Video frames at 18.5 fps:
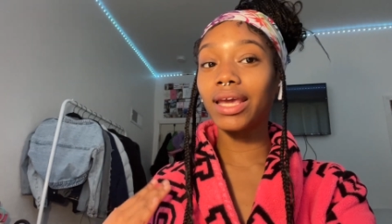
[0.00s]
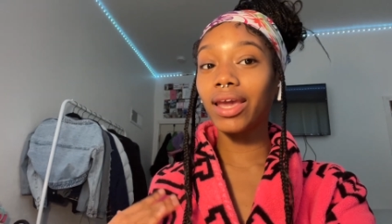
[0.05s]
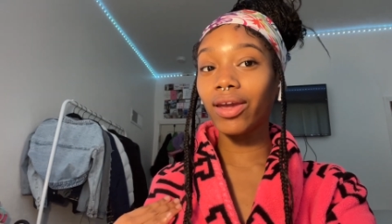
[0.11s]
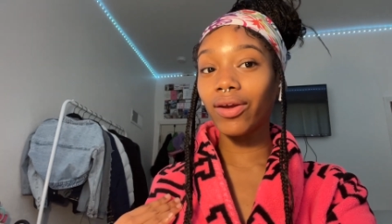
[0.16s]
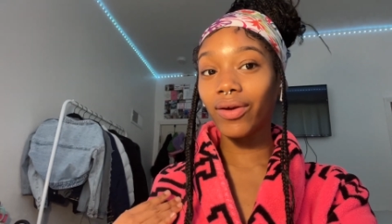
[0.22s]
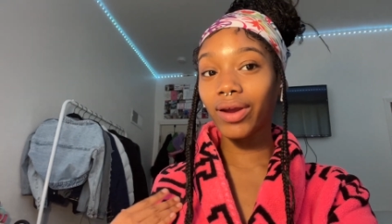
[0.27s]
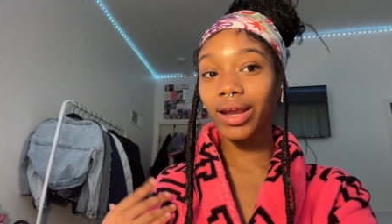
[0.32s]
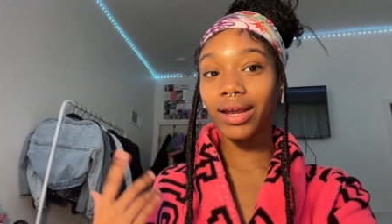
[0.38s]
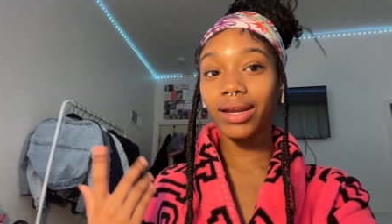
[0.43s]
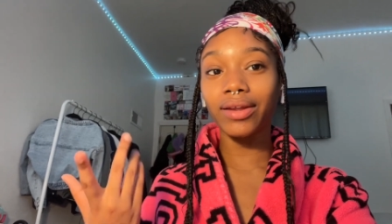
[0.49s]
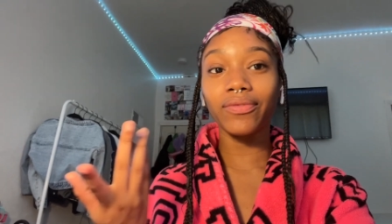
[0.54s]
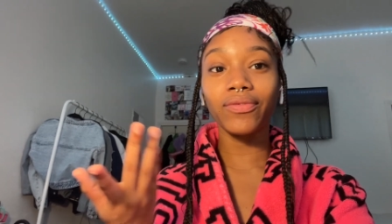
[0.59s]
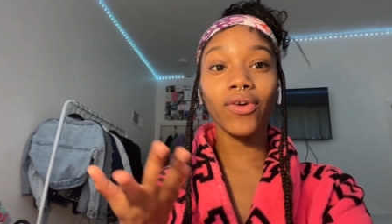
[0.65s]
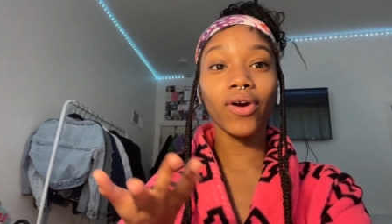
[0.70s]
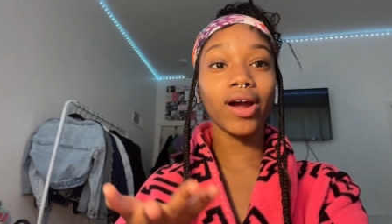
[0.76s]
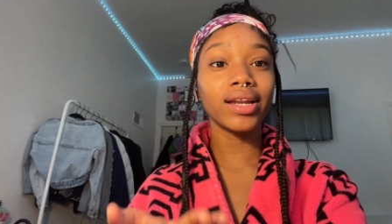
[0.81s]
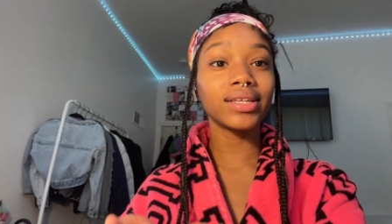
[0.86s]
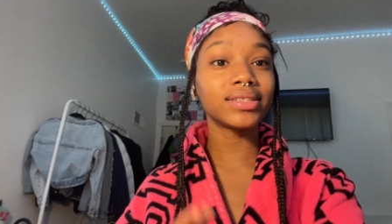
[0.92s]
Arin and if
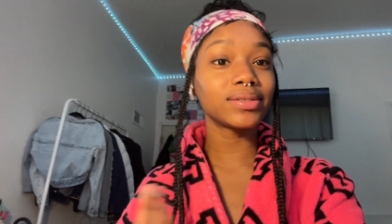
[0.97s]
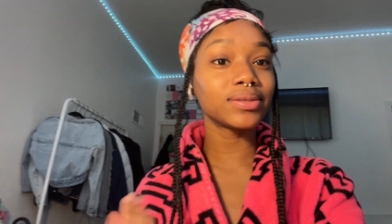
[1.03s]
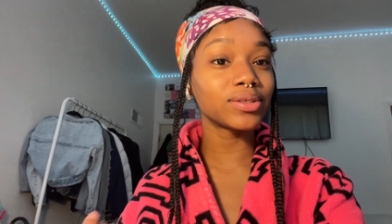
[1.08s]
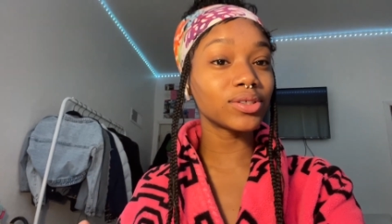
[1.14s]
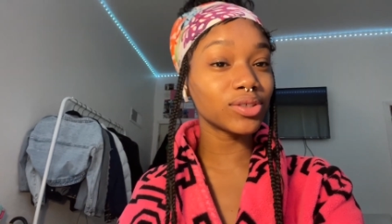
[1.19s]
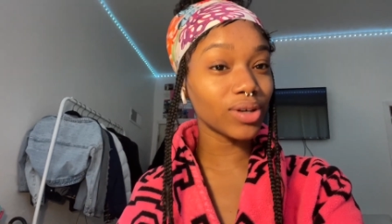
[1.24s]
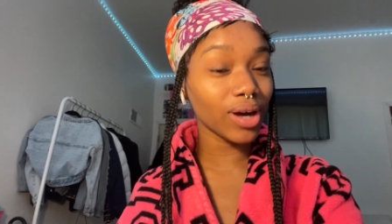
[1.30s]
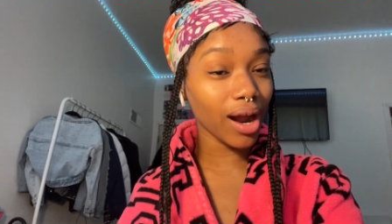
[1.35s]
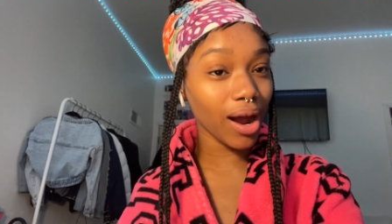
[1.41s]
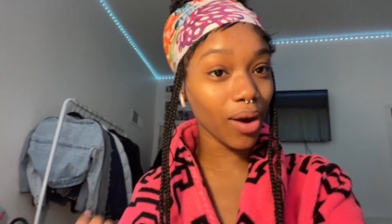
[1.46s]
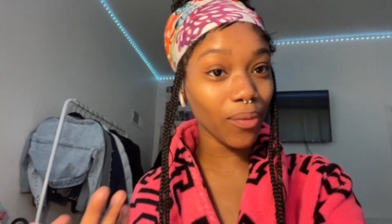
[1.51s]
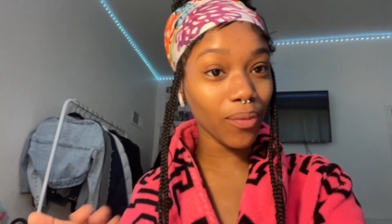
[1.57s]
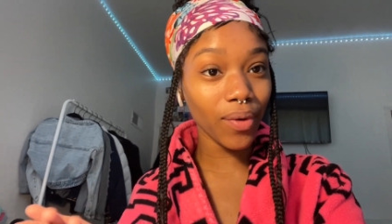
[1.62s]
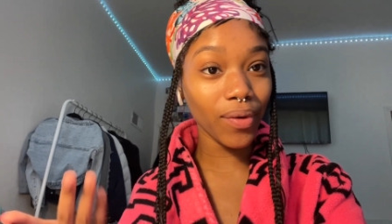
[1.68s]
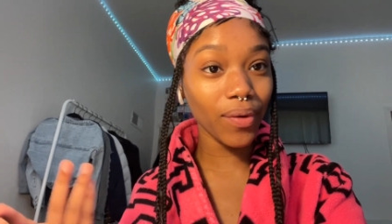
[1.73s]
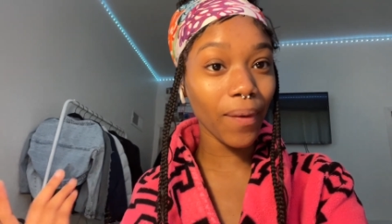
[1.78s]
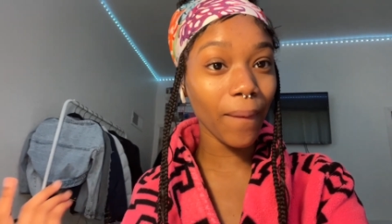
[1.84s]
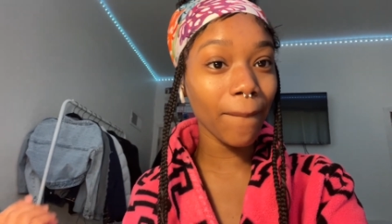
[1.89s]
you already subscribed
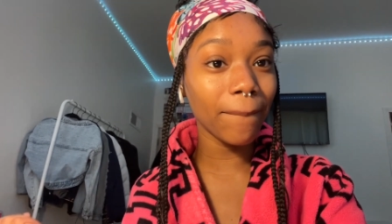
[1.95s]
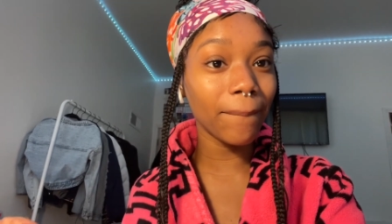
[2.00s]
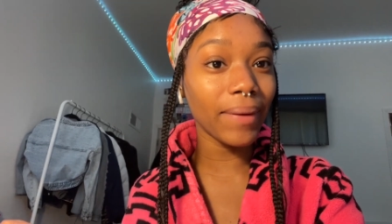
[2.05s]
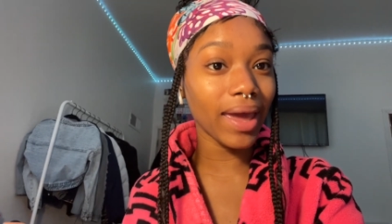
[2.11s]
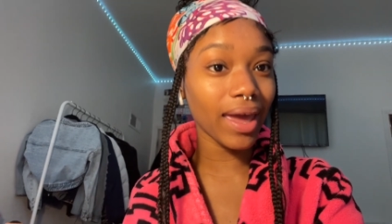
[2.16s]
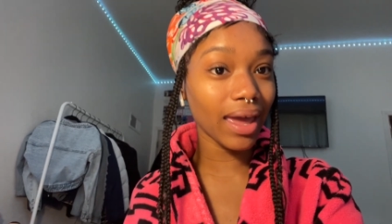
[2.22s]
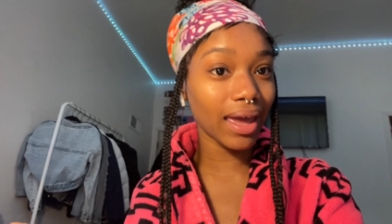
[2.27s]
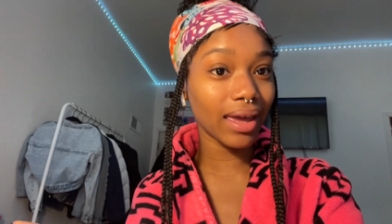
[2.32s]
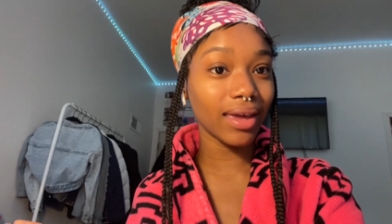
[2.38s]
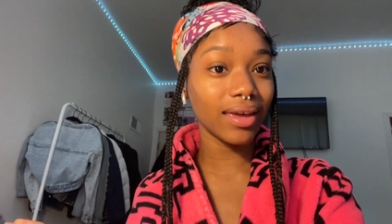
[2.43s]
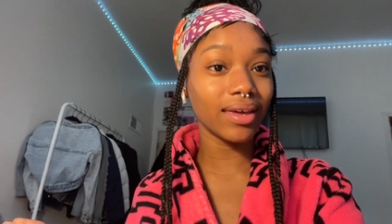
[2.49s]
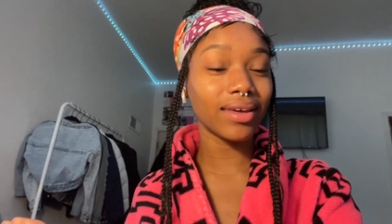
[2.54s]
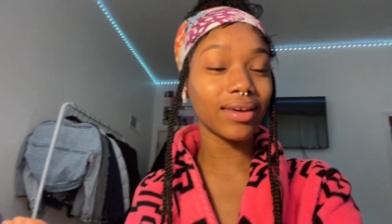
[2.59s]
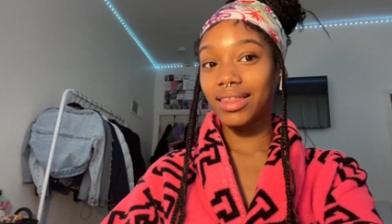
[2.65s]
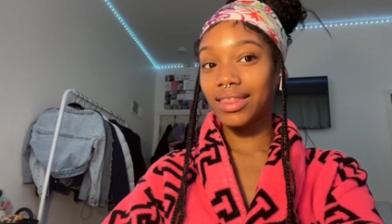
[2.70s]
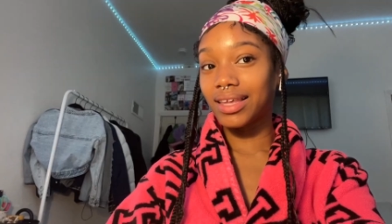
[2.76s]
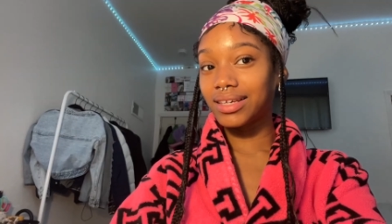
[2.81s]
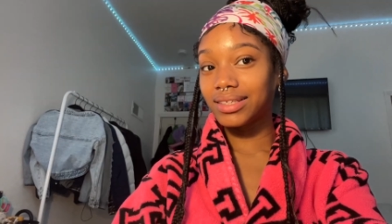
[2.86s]
welcome
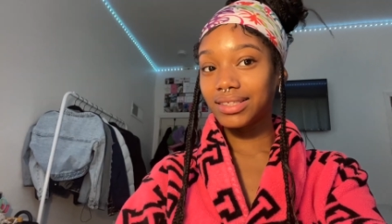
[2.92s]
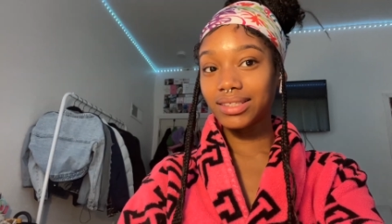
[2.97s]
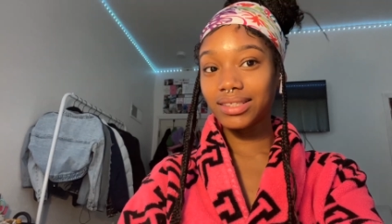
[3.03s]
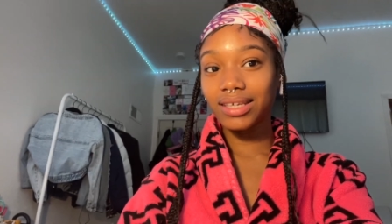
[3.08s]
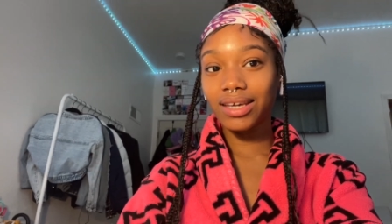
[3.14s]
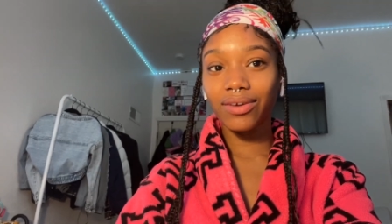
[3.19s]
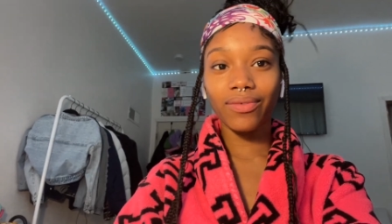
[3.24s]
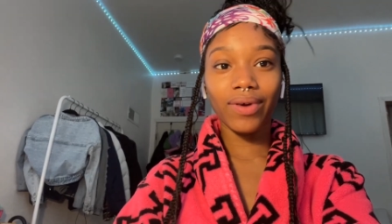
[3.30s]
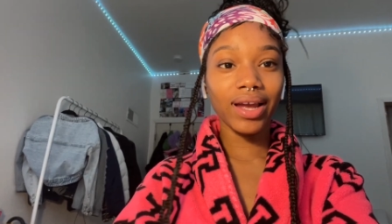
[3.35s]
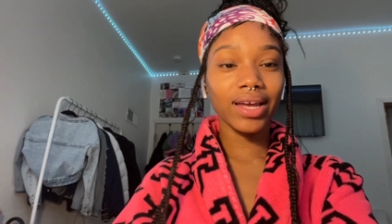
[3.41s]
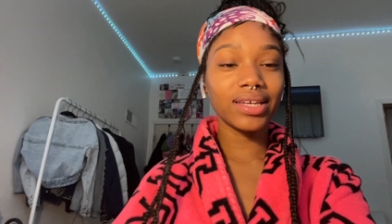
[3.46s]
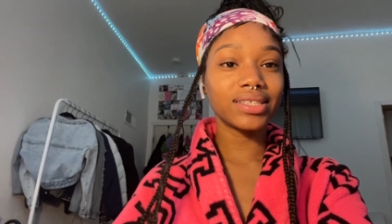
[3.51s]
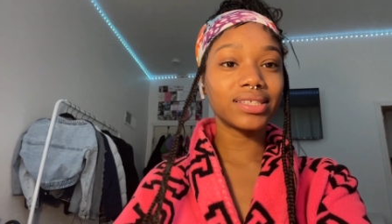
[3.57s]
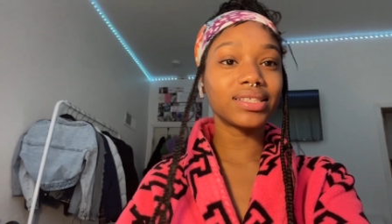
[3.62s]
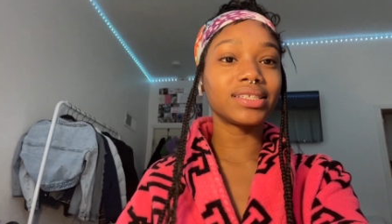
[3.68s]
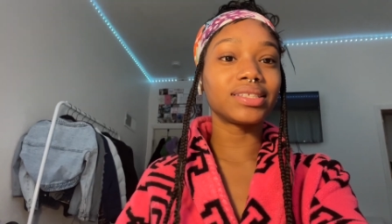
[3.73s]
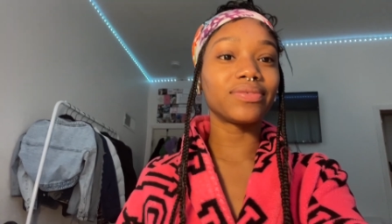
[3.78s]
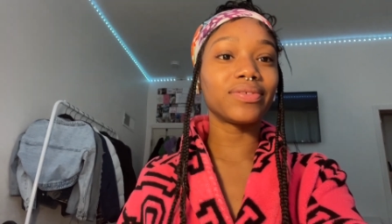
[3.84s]
back let's just get right into this